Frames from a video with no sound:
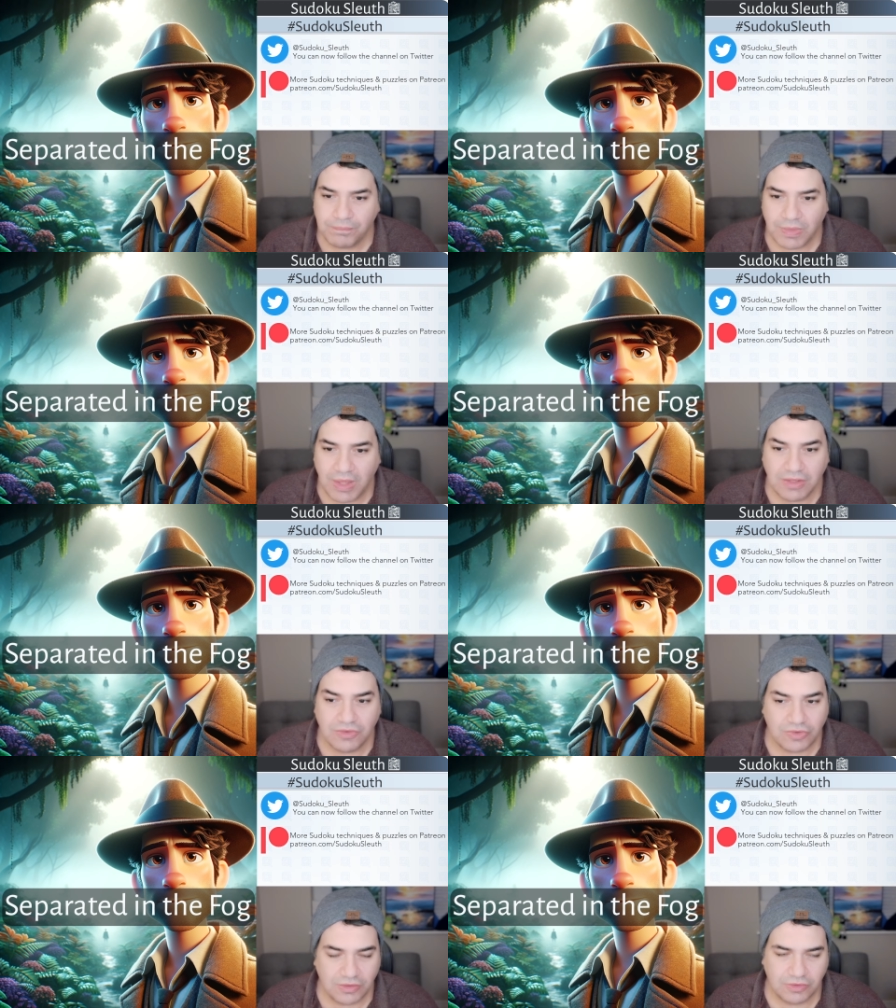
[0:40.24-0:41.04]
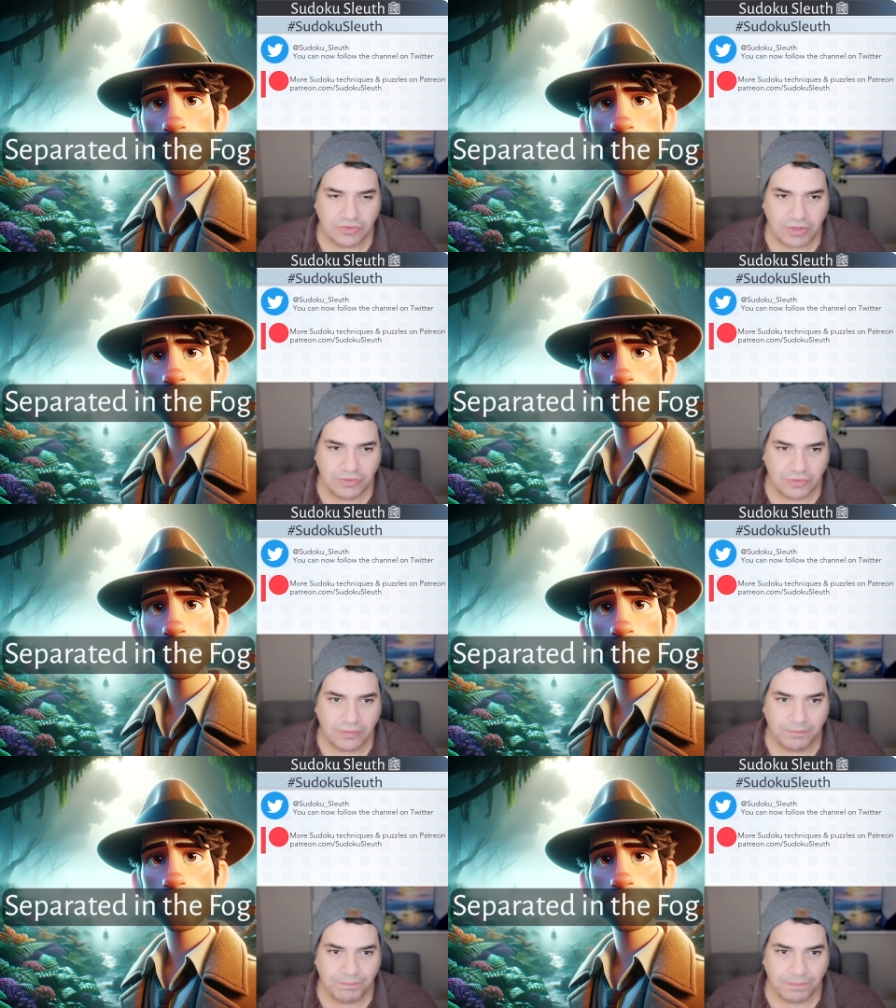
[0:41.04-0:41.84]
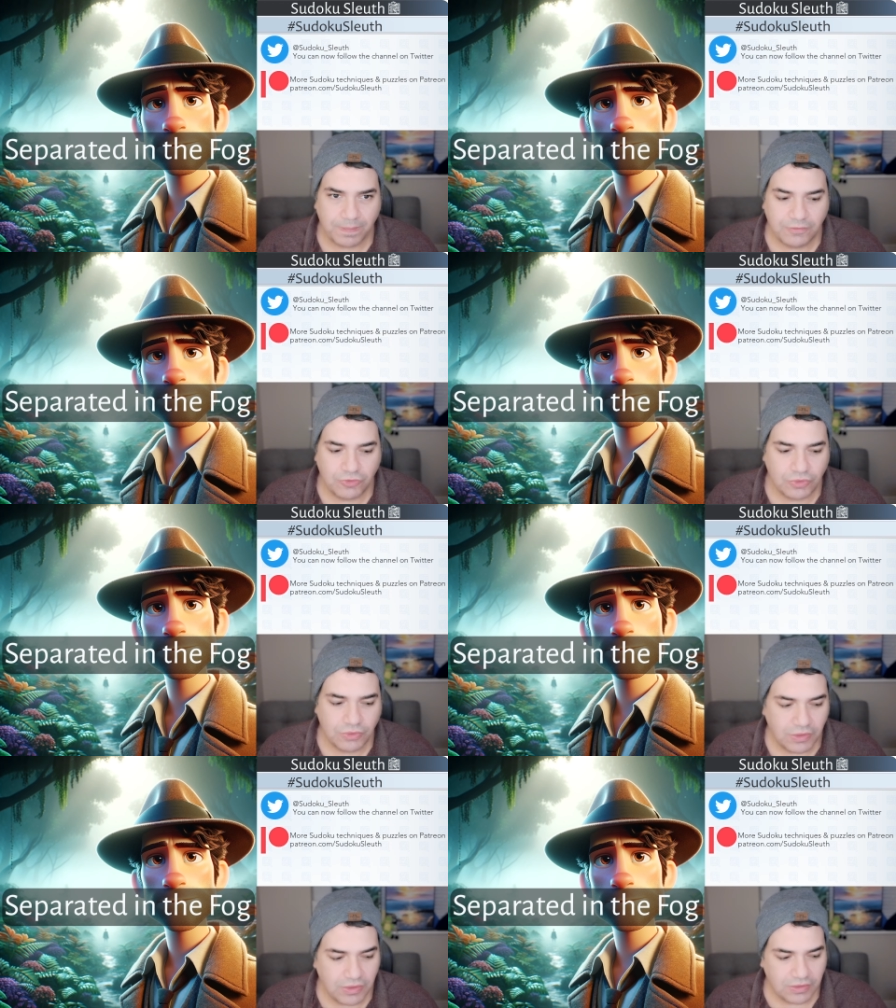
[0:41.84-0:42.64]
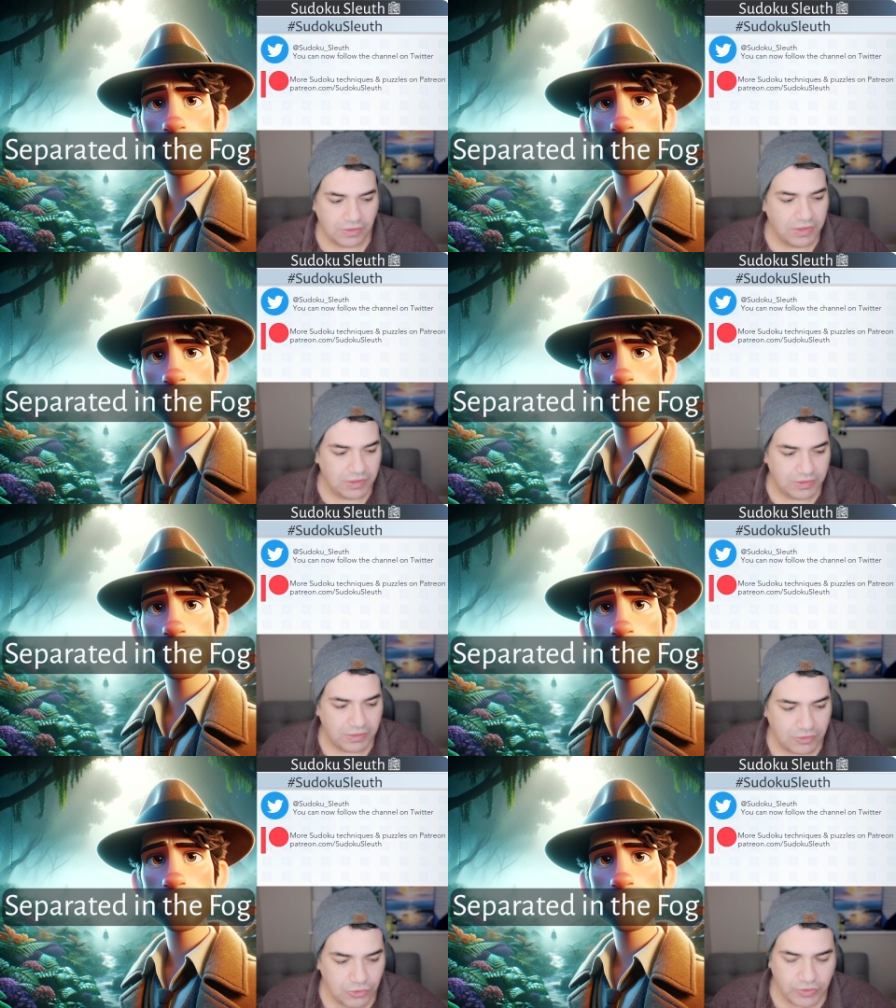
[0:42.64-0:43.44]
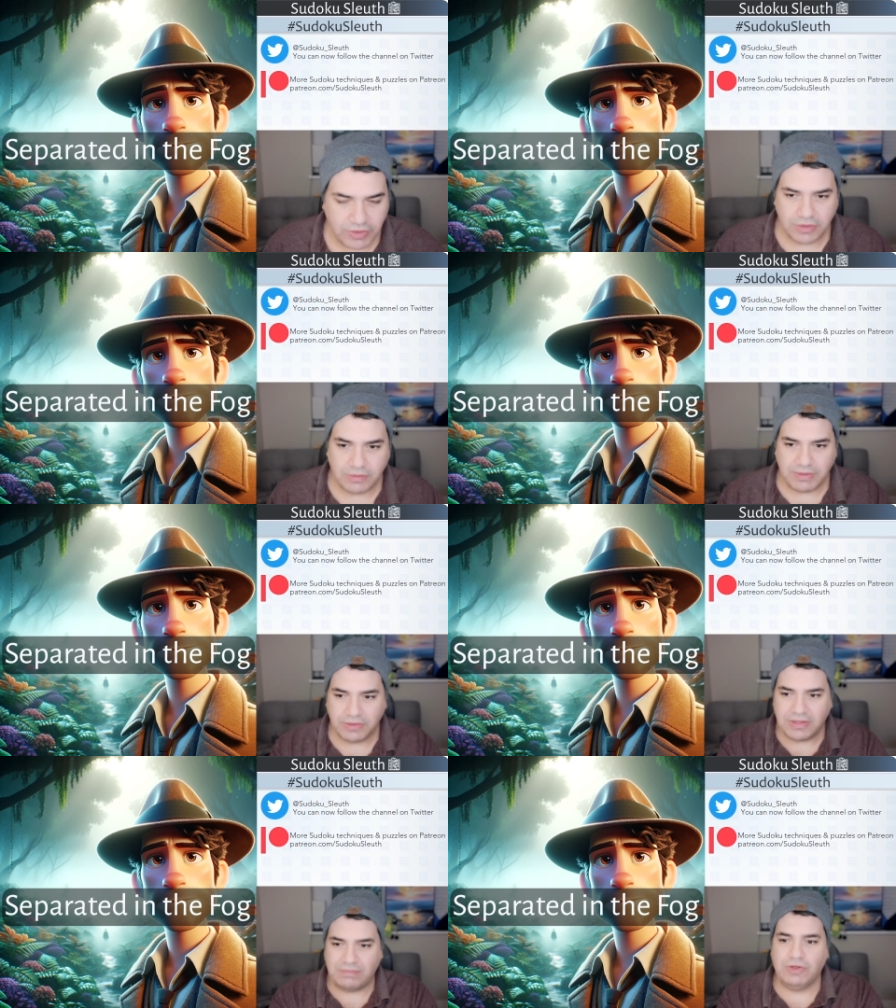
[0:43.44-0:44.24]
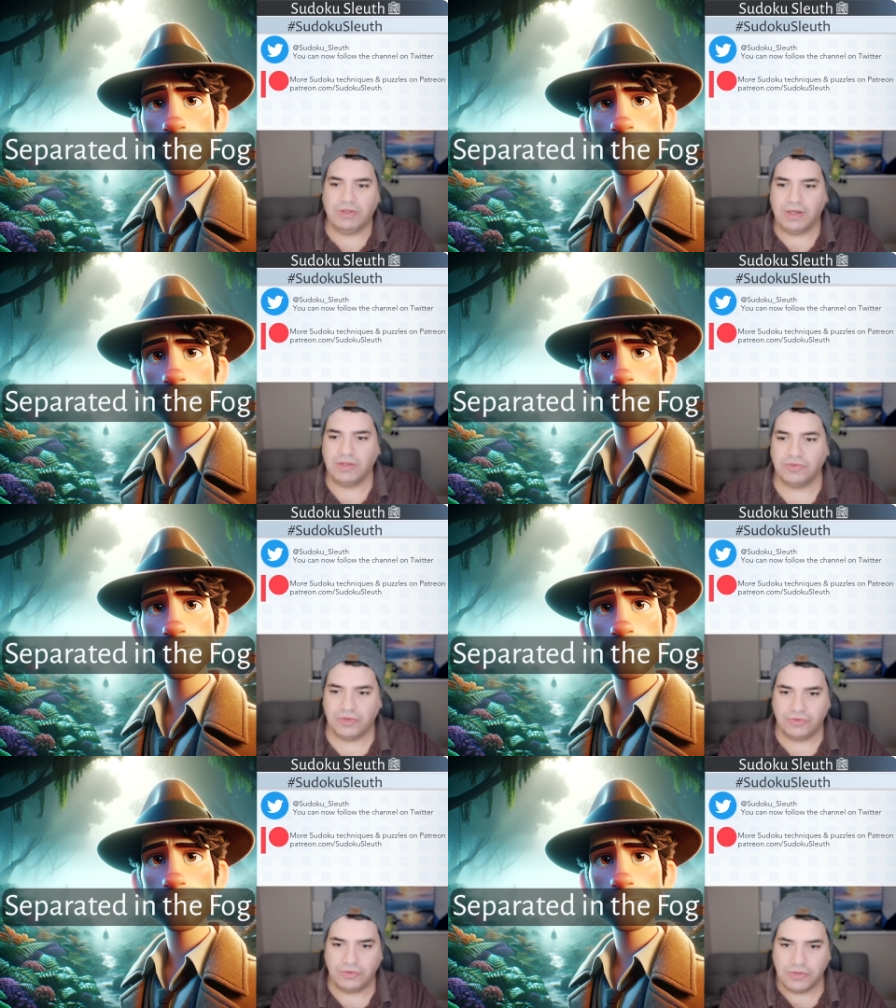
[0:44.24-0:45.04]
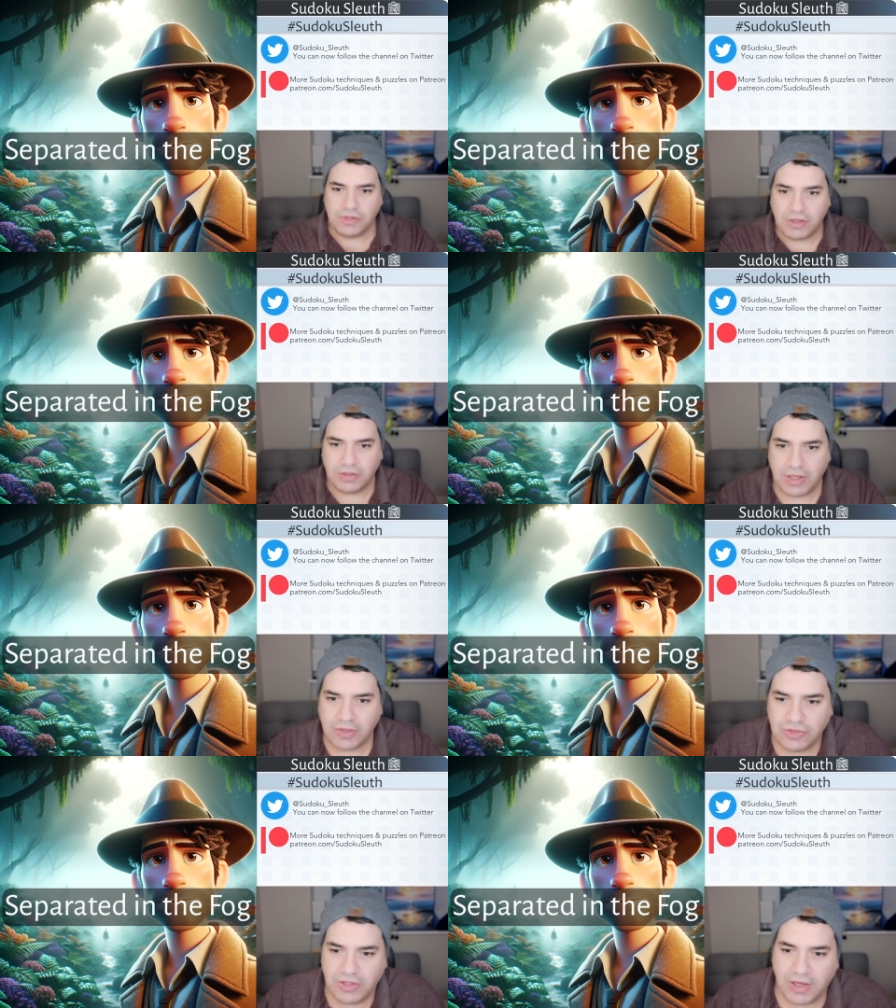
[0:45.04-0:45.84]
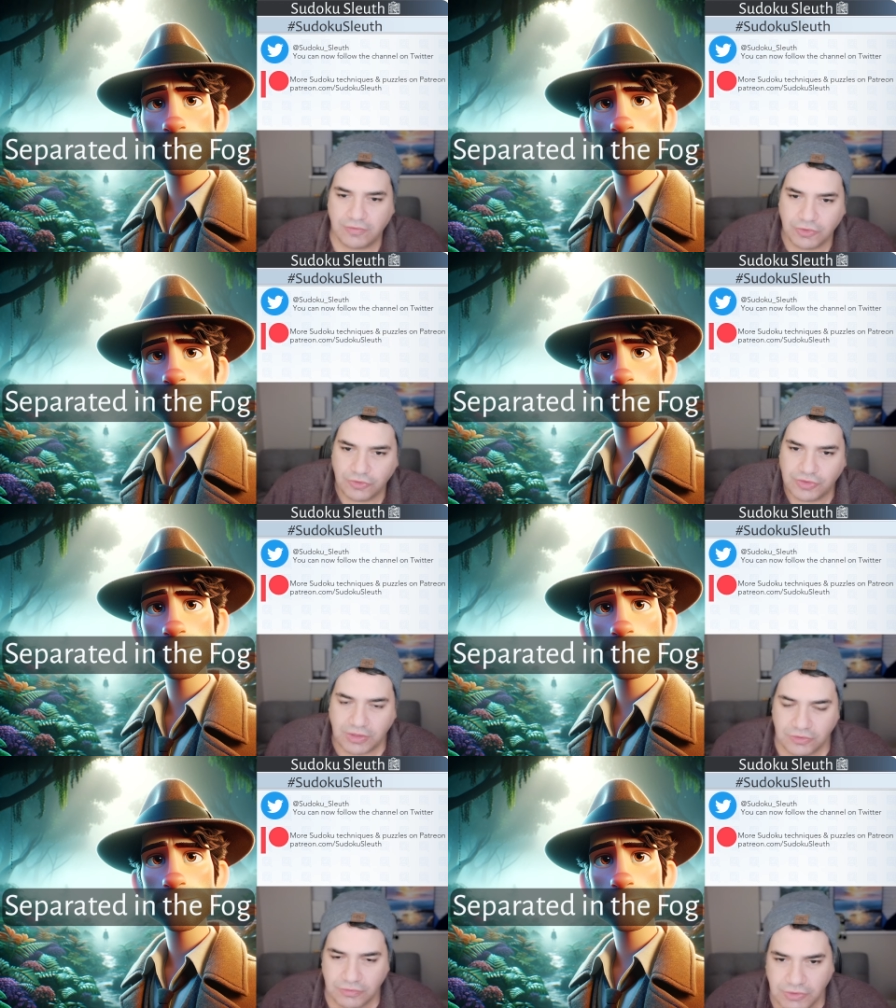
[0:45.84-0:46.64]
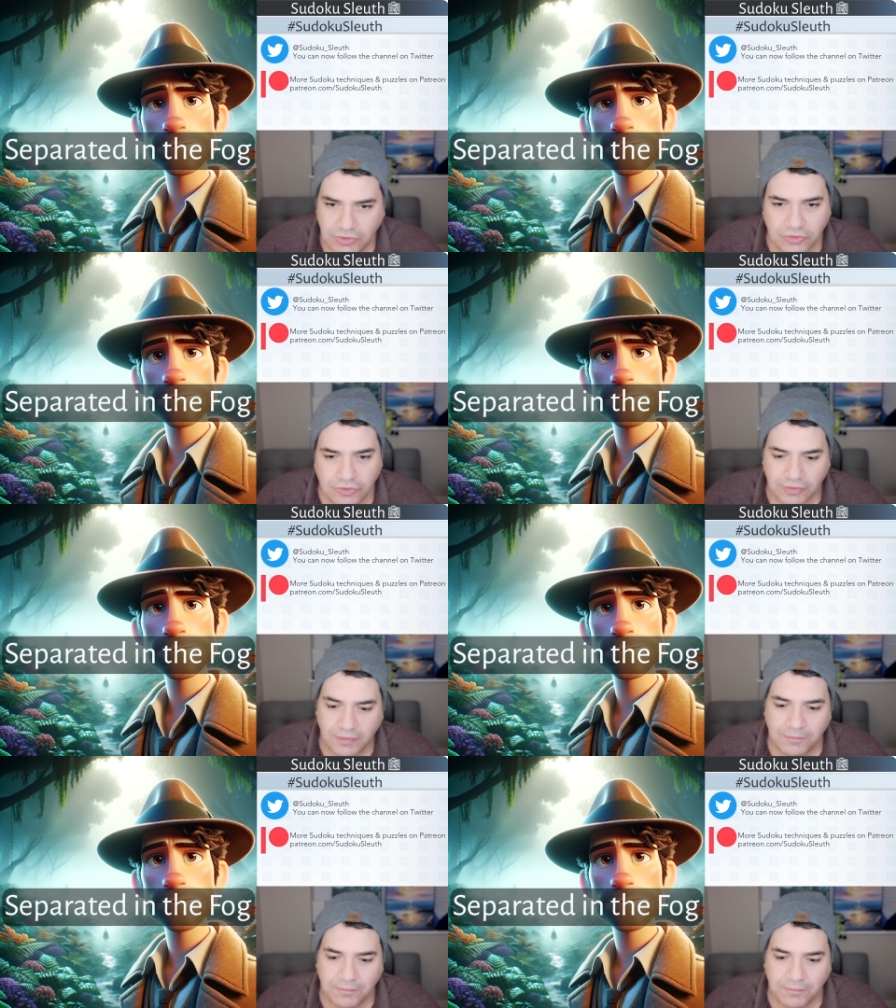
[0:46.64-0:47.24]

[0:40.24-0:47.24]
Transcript: hence the title. So clearly the clue here about Nabner lines is you can't actually have consecutive digits.